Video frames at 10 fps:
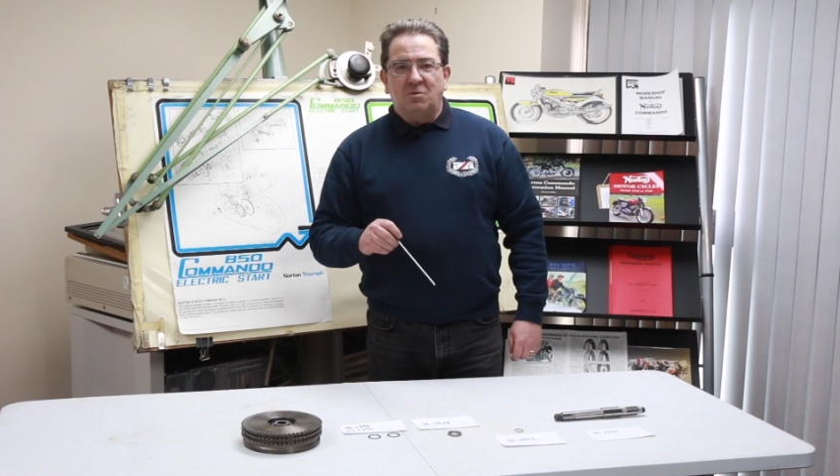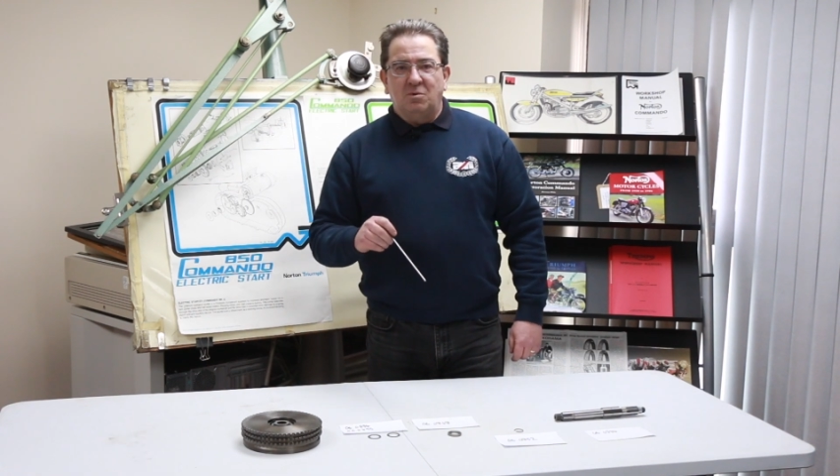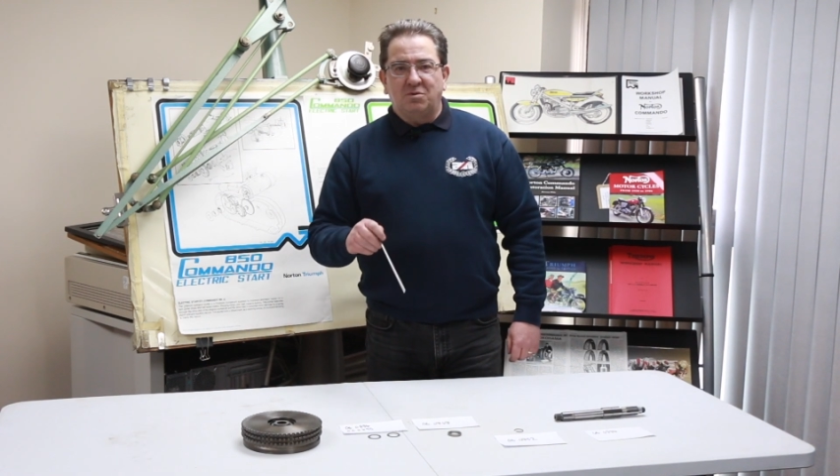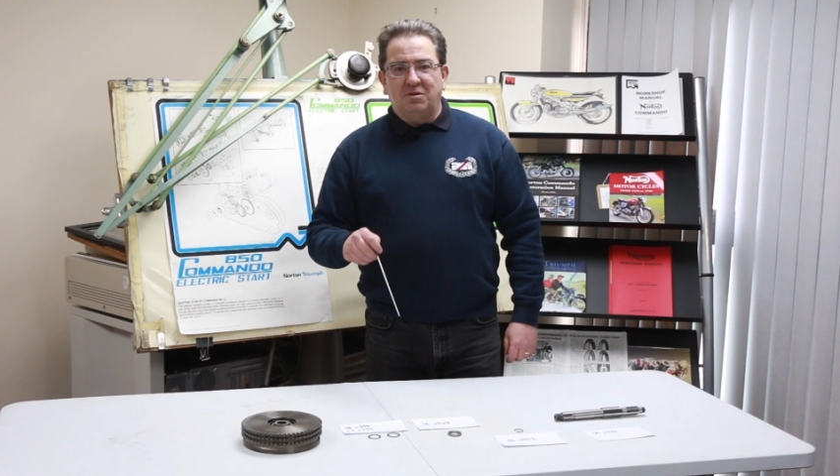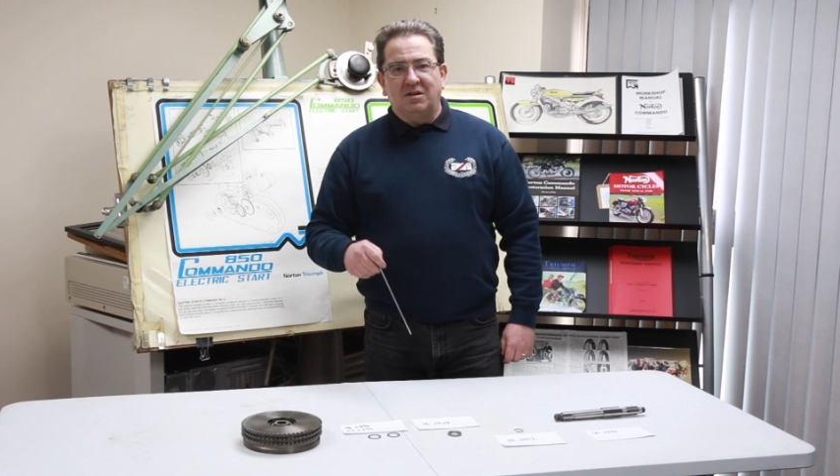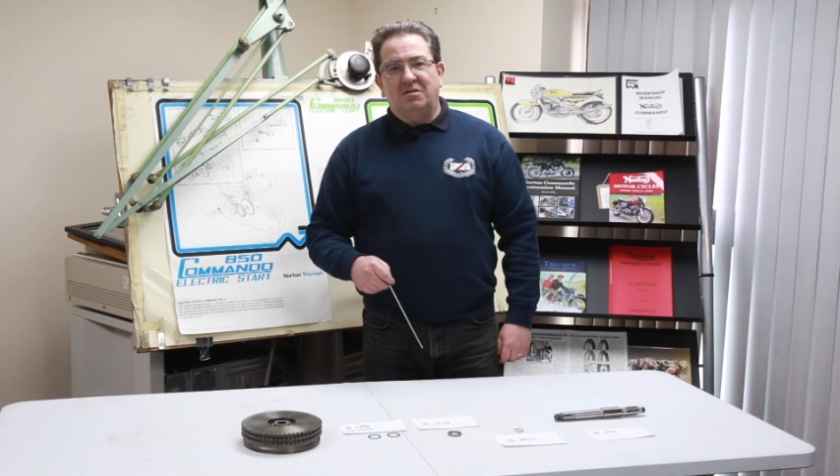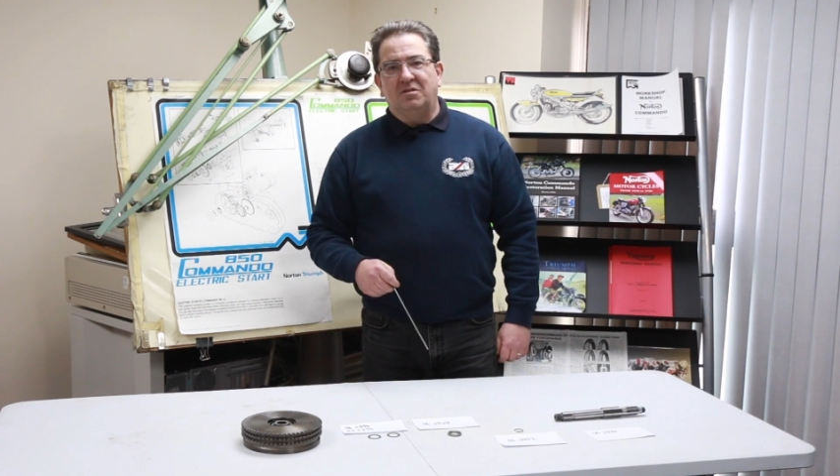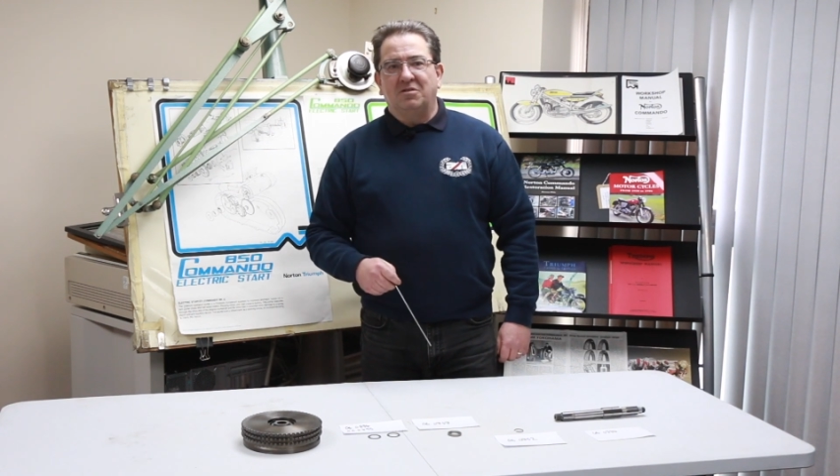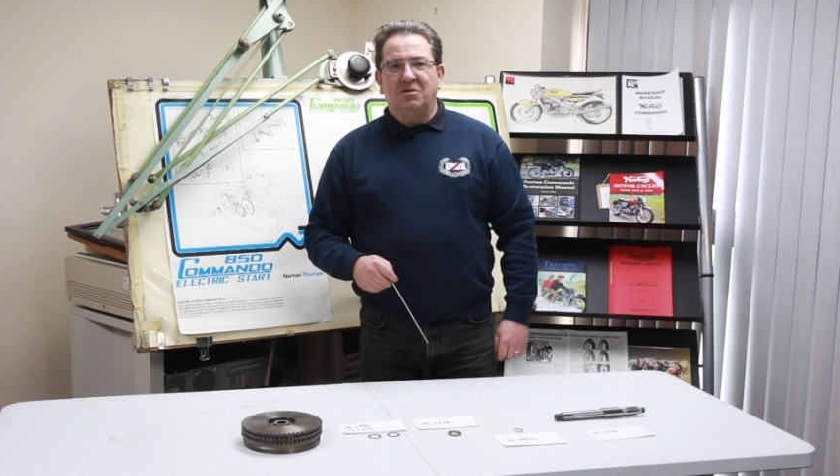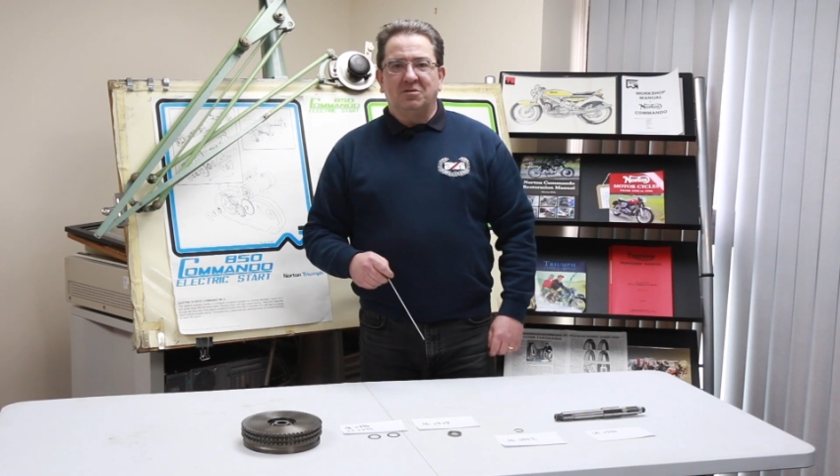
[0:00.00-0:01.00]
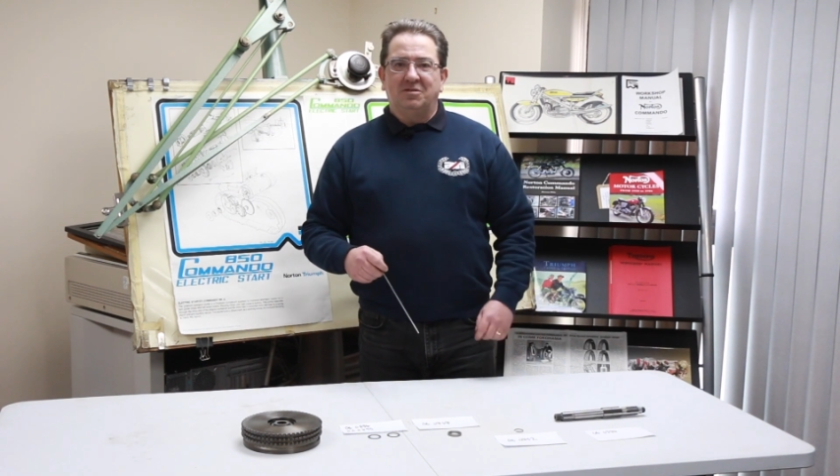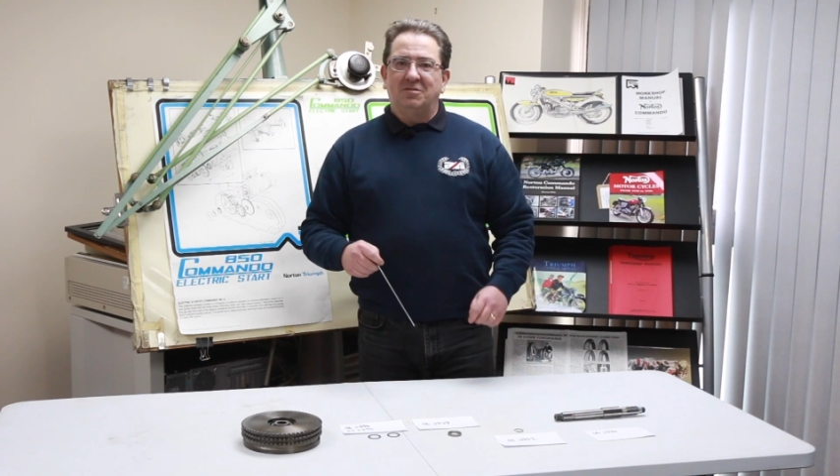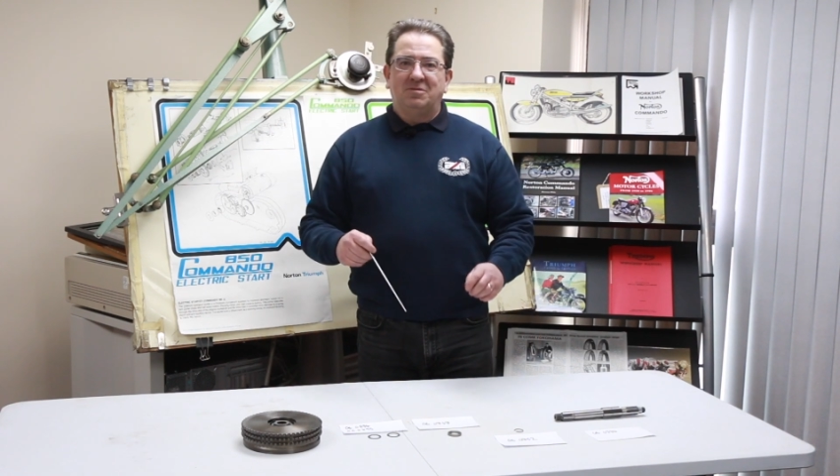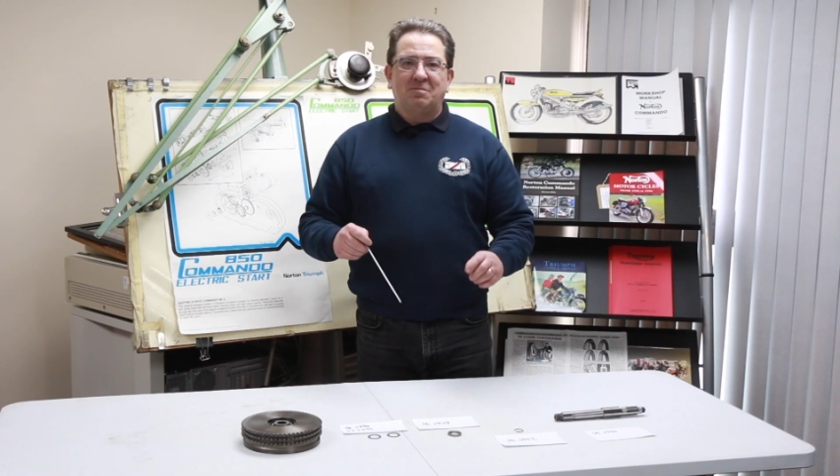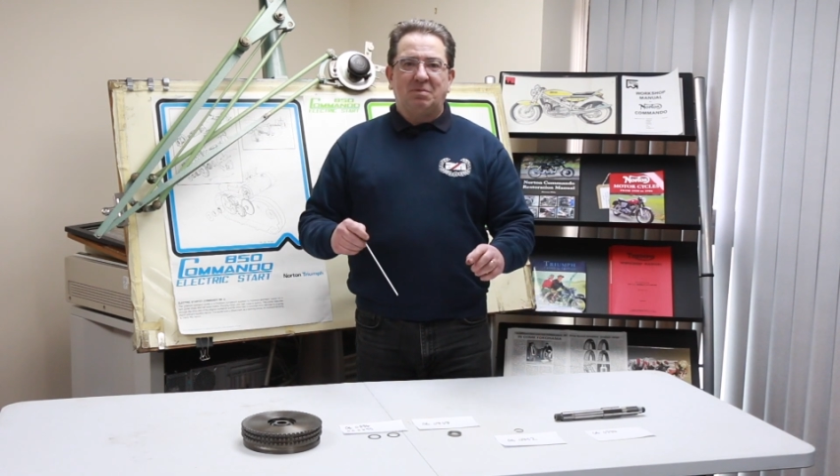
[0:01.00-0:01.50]
will think, oh God,
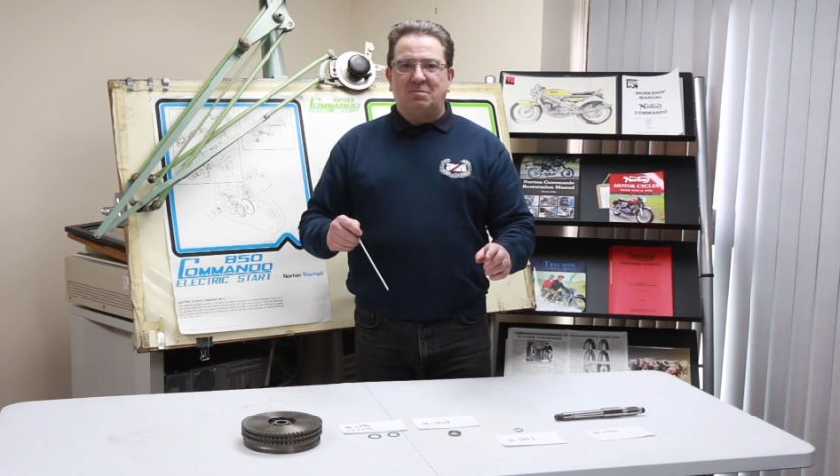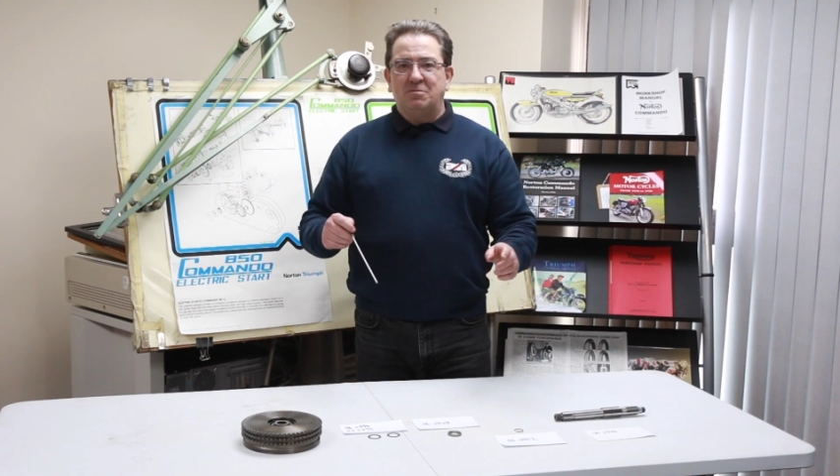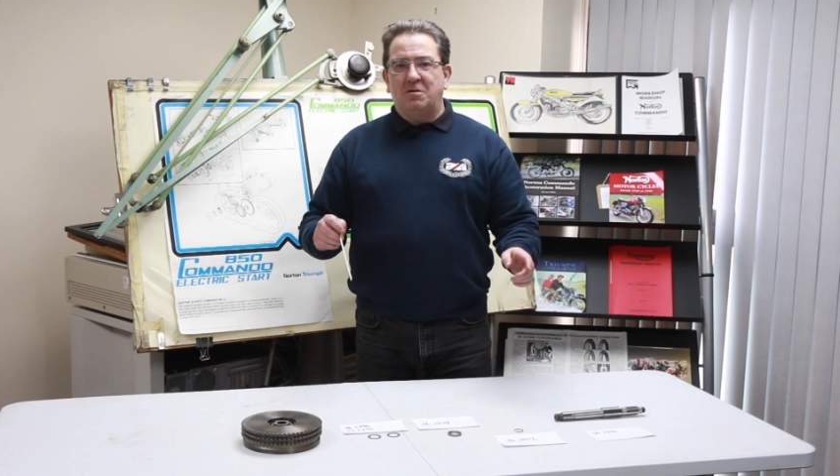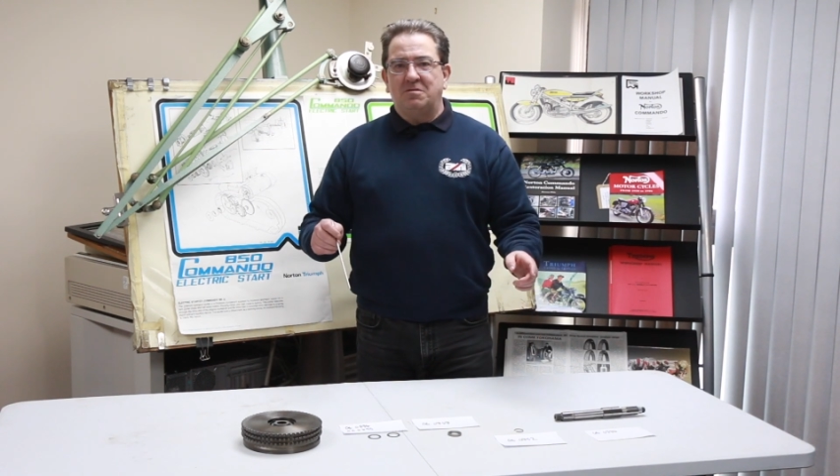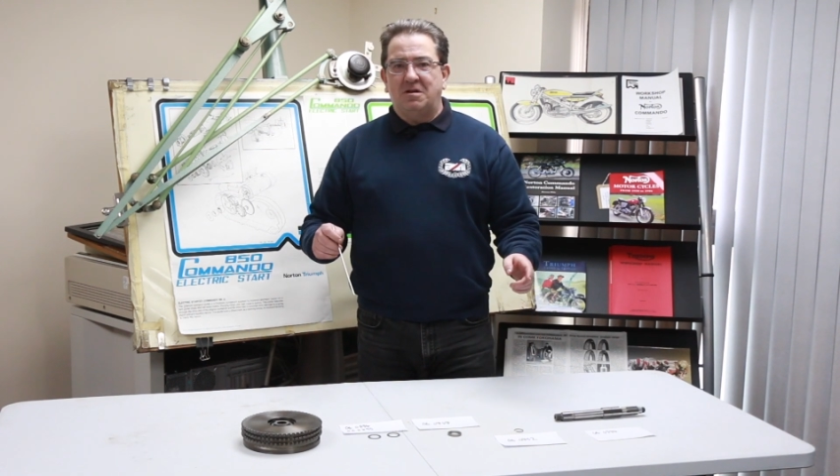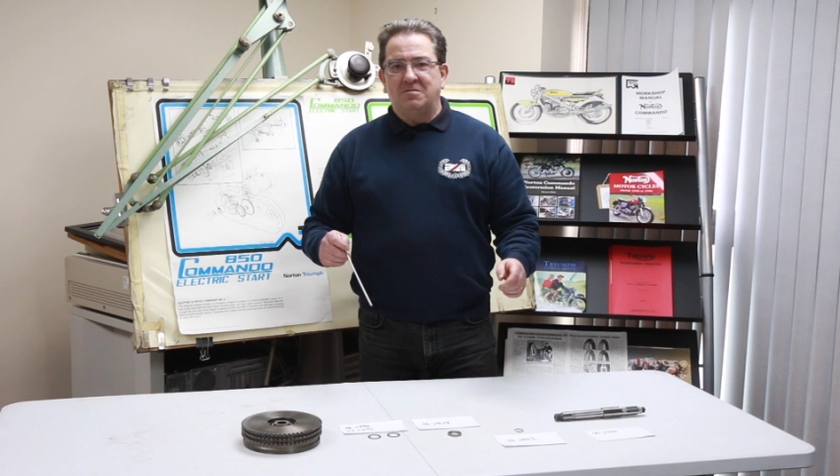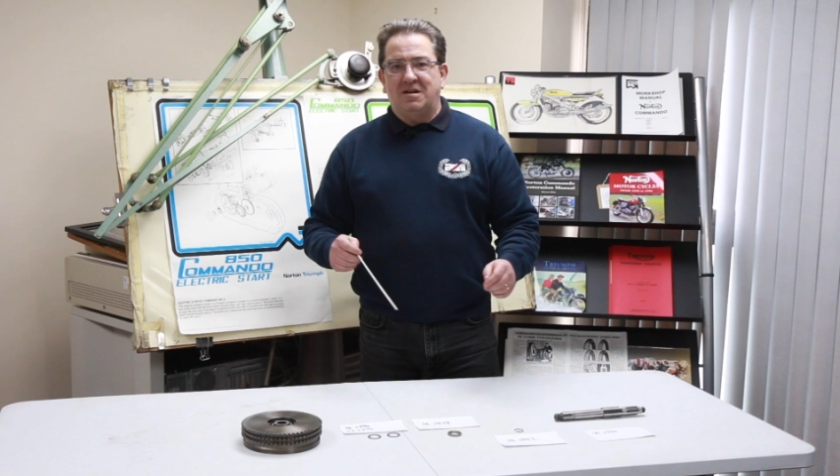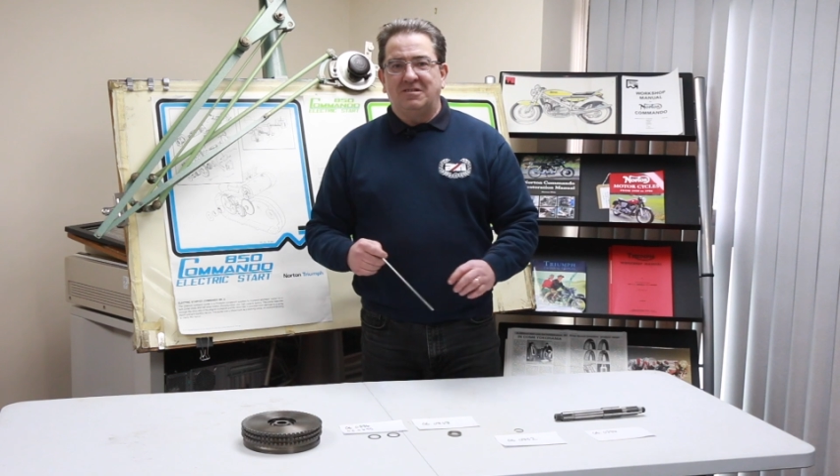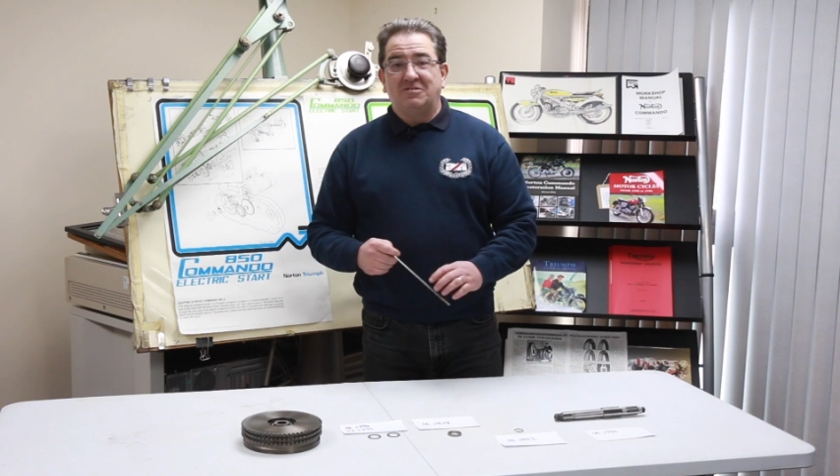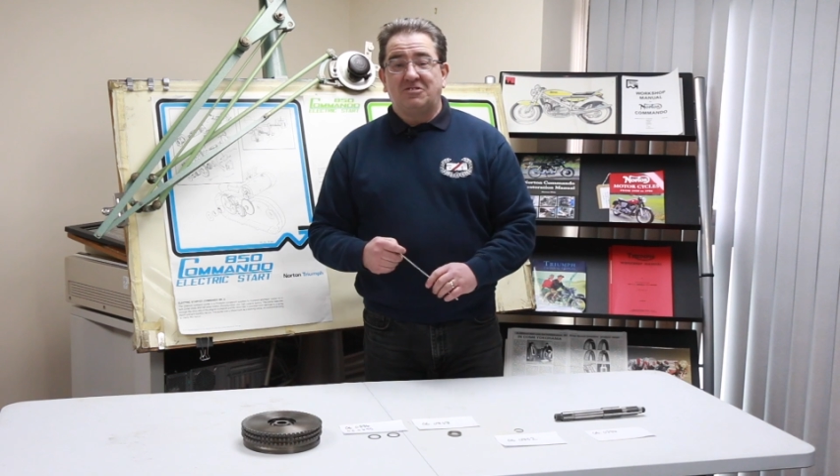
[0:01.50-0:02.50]
do people not know that?